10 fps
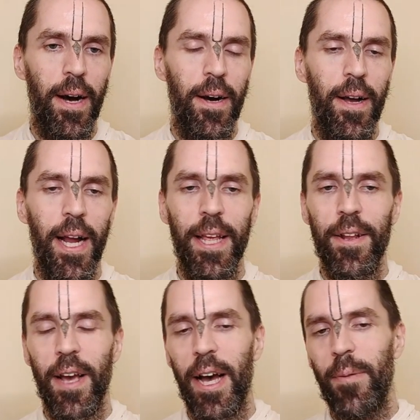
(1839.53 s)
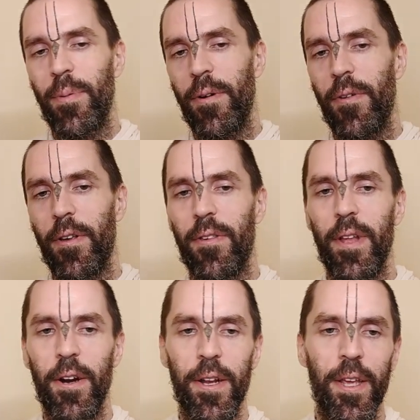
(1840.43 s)
any type of
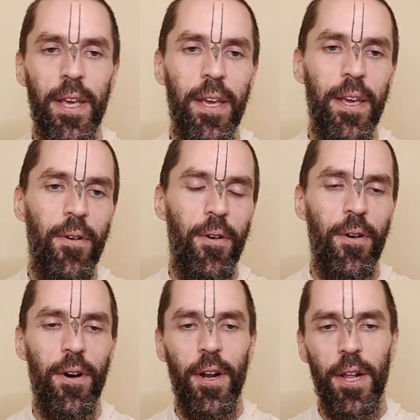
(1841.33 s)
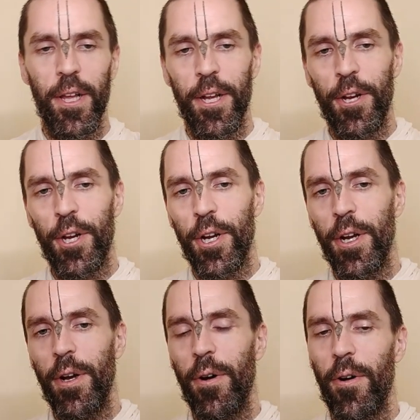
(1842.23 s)
austerity or knowledge
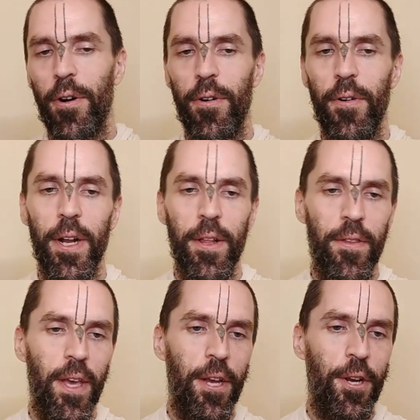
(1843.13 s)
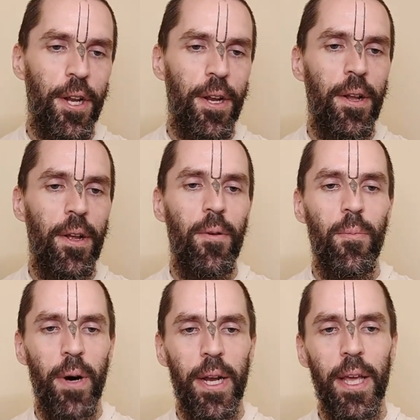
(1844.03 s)
or renunciation,
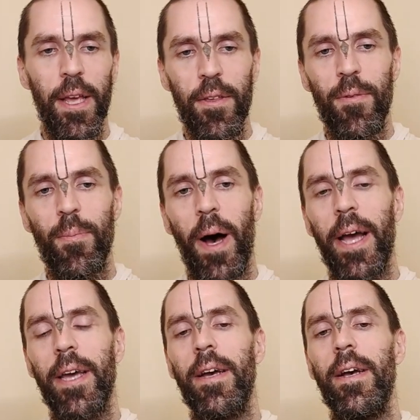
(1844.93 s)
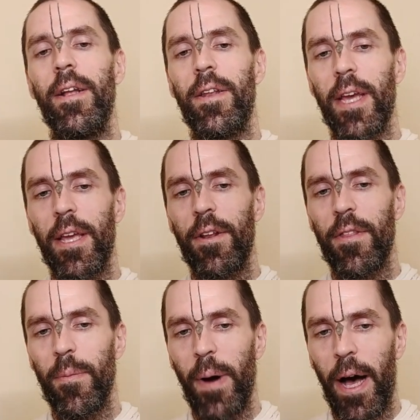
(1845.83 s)
but is by taking to
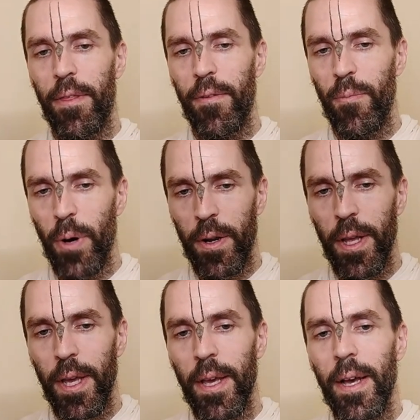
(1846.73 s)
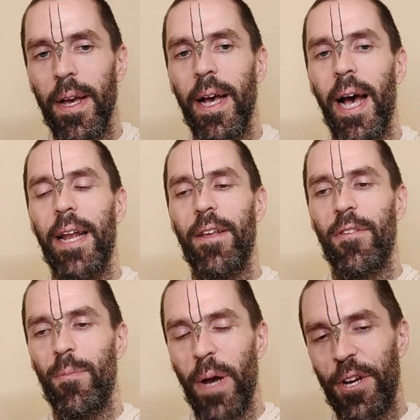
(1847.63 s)
the path of bhakti, and
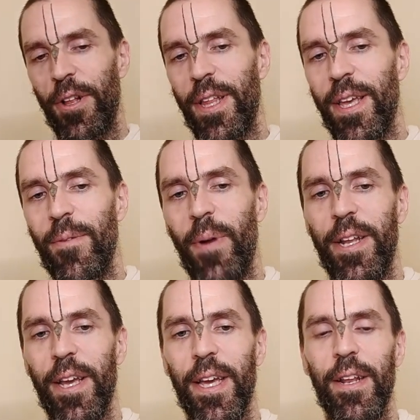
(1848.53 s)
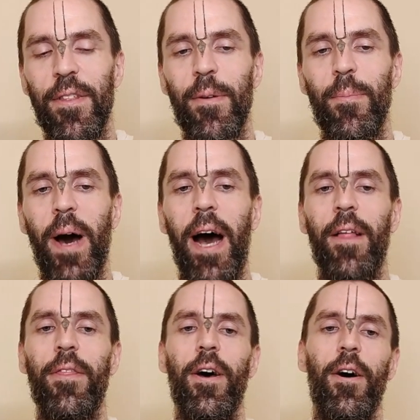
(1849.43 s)
especially by taking to the path
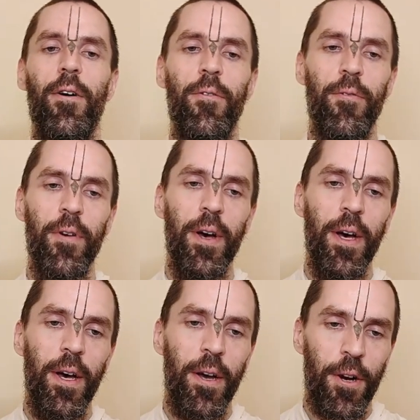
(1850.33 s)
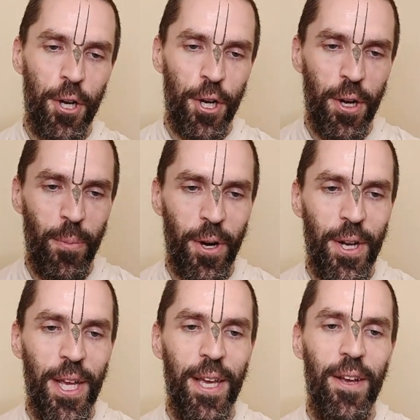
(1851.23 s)
of Krishna
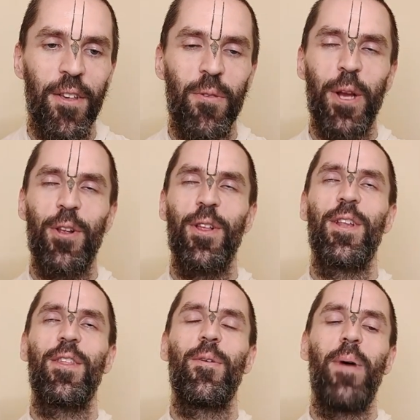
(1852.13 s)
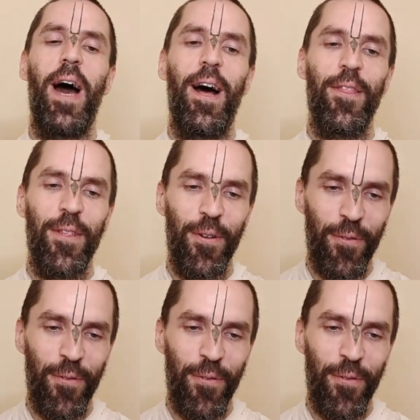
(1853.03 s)
bhakti, especially to the path of